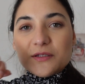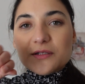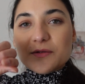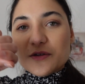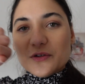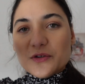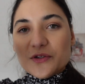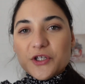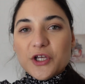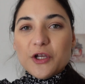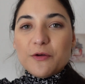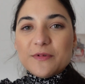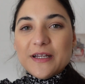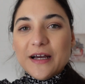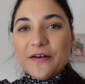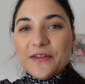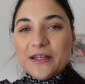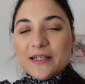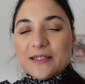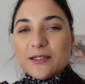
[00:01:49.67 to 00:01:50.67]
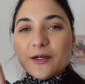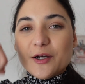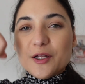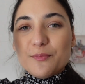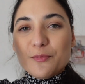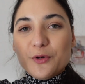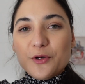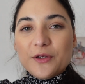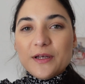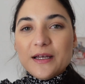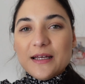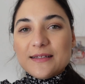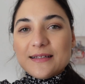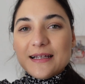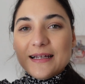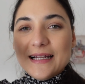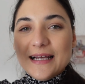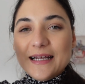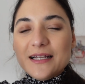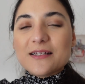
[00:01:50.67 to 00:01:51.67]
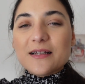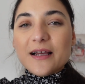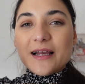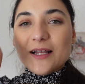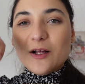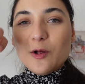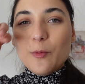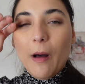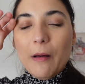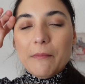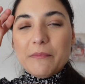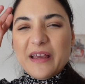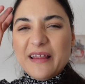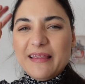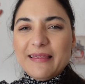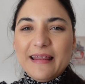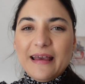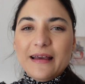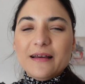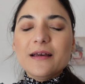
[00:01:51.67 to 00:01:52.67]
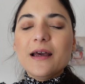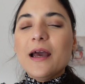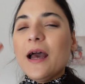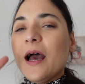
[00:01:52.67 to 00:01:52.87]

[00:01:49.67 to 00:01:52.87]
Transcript: so scooped out the inside and put it as a lid, like a little pumpkin thing.